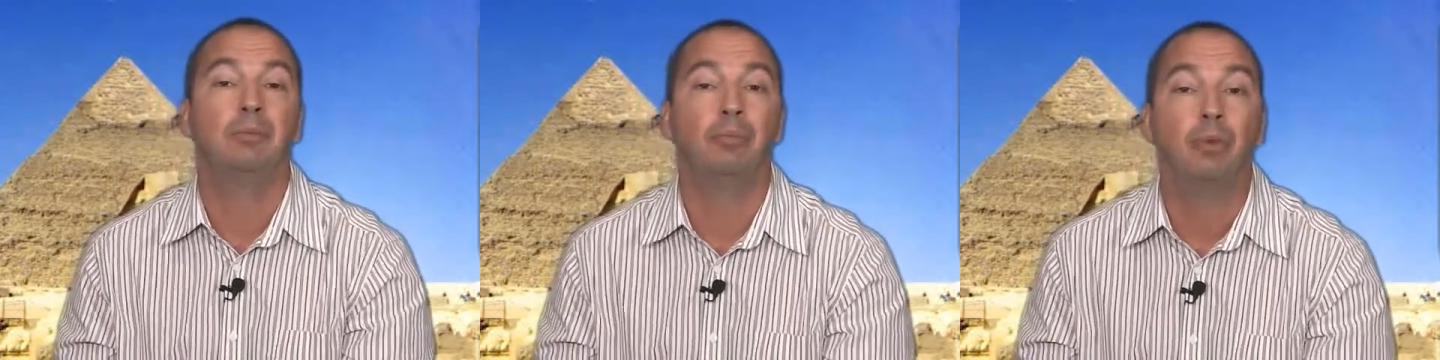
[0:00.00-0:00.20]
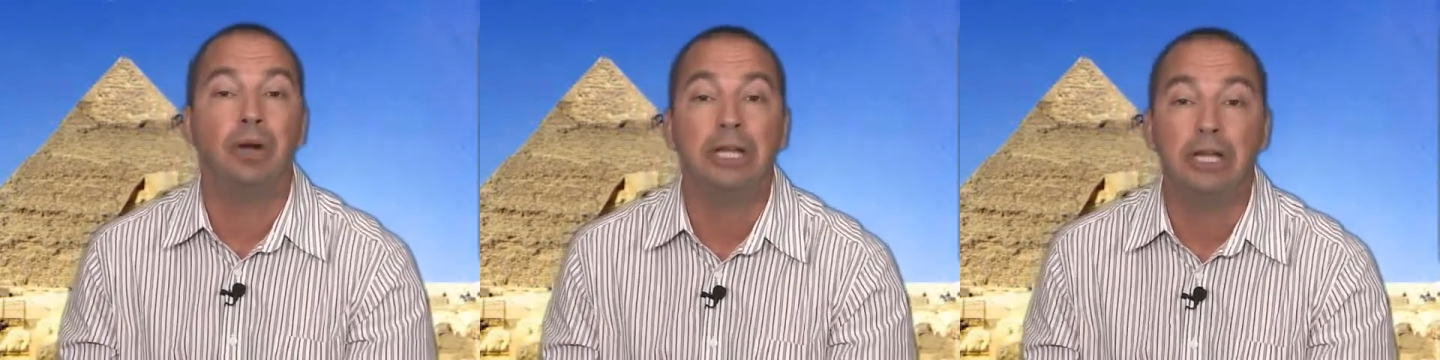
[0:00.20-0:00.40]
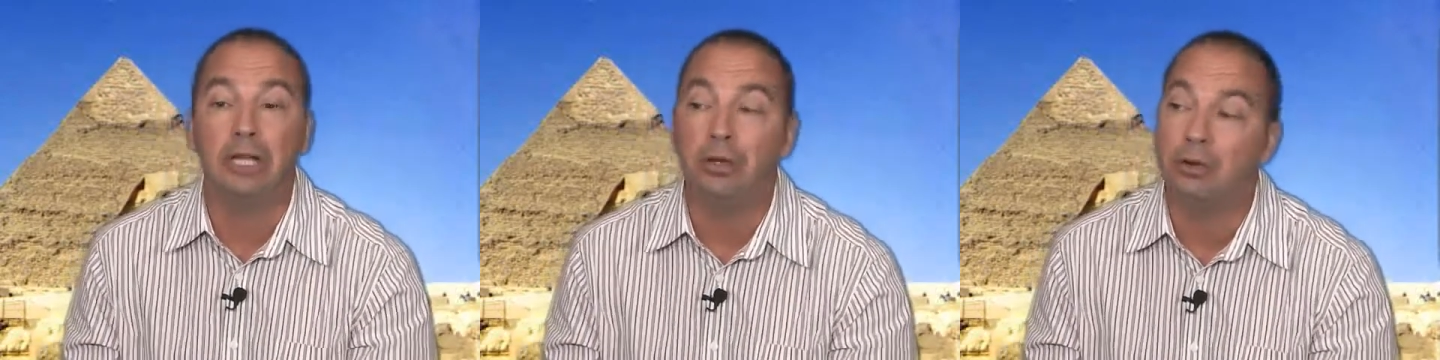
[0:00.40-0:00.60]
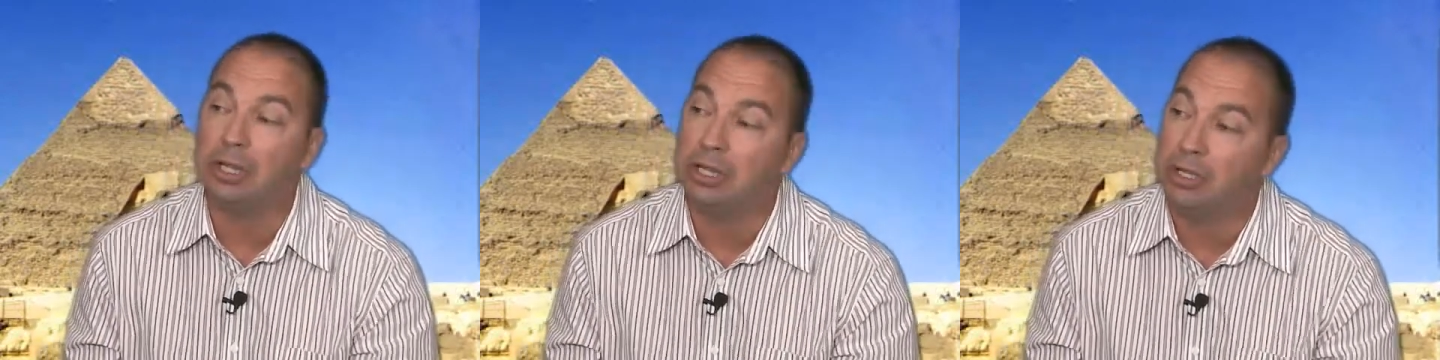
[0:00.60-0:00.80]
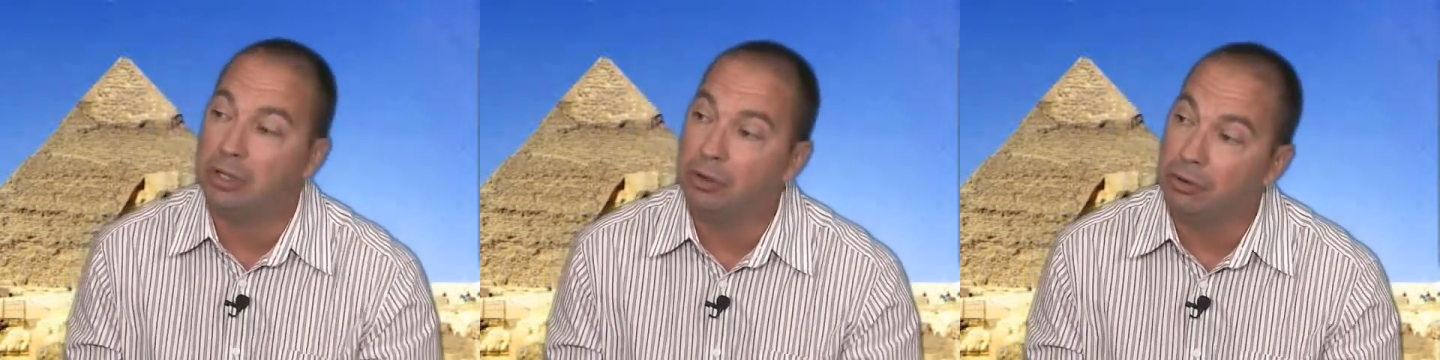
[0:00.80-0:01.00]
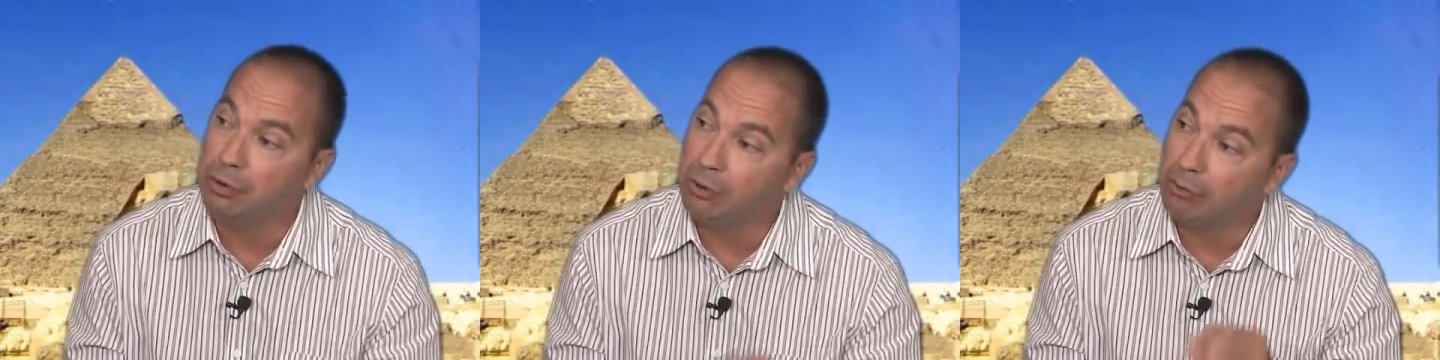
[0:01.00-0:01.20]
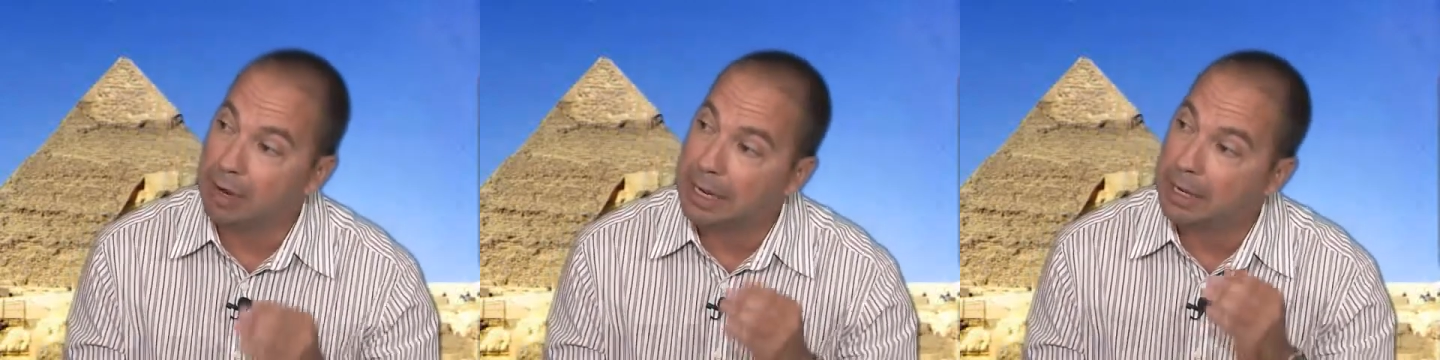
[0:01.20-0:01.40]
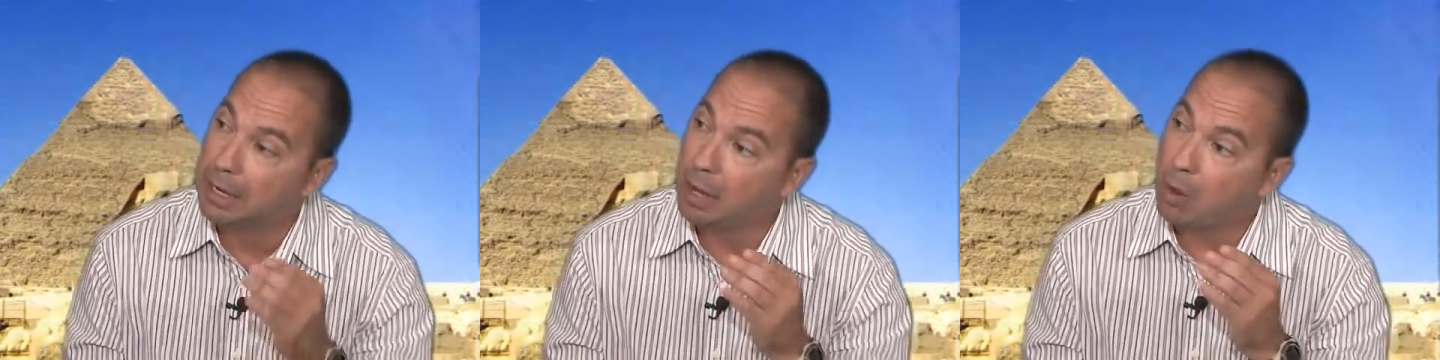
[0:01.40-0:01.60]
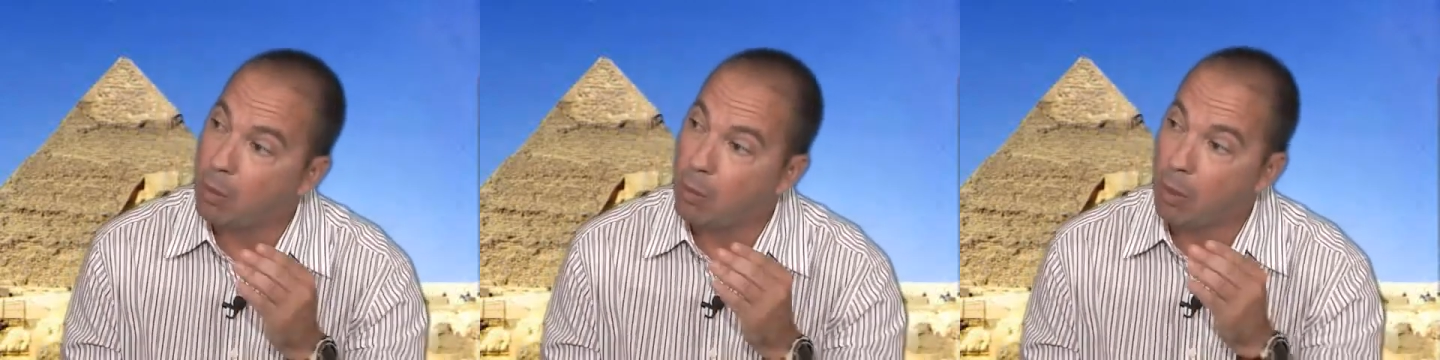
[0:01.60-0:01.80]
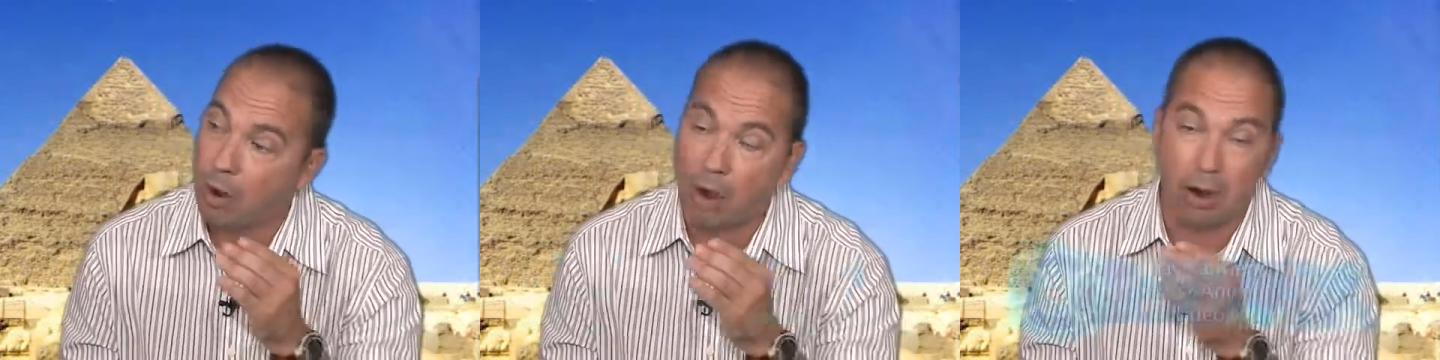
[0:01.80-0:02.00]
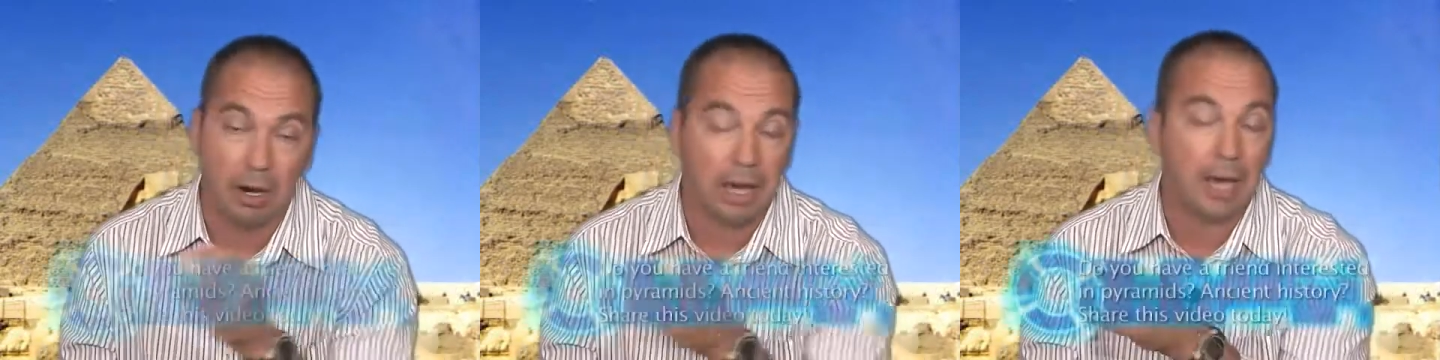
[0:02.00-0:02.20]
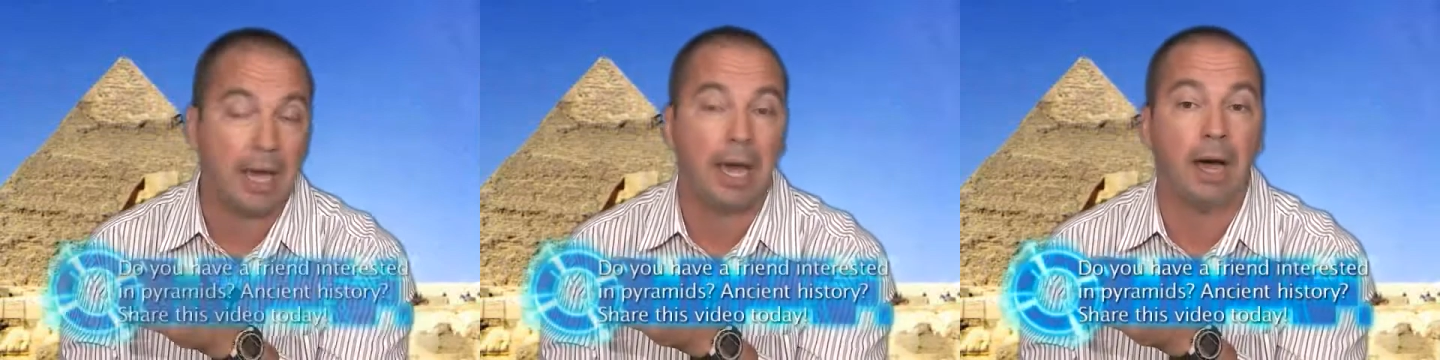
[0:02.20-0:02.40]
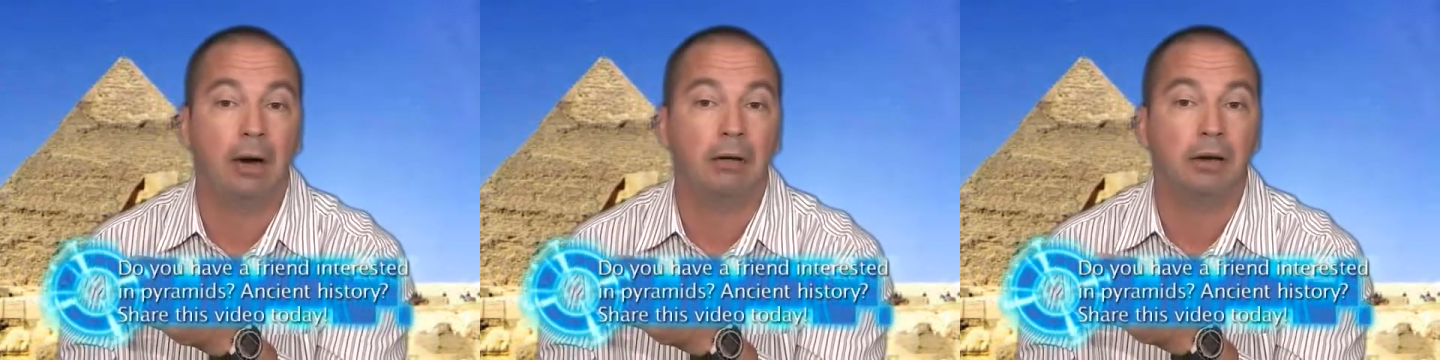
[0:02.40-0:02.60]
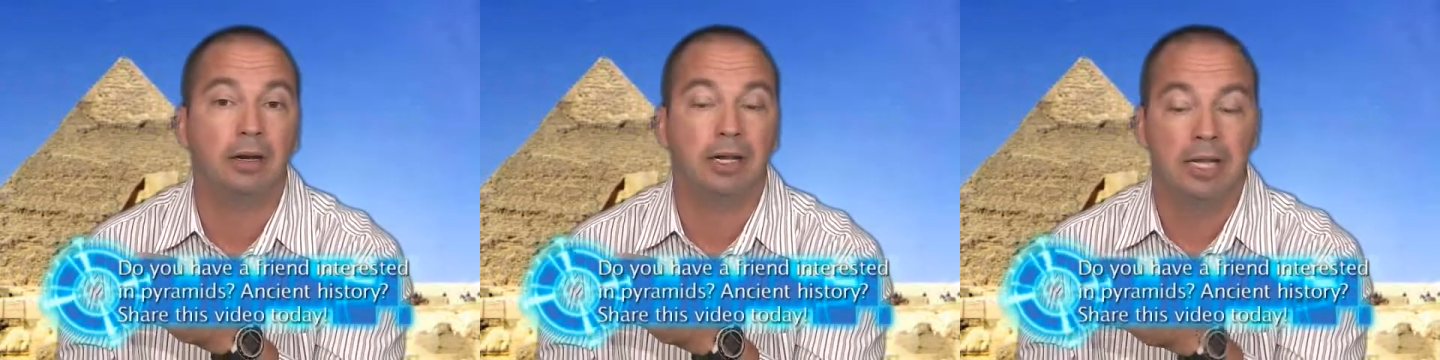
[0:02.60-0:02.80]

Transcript: precluding your direct walk out.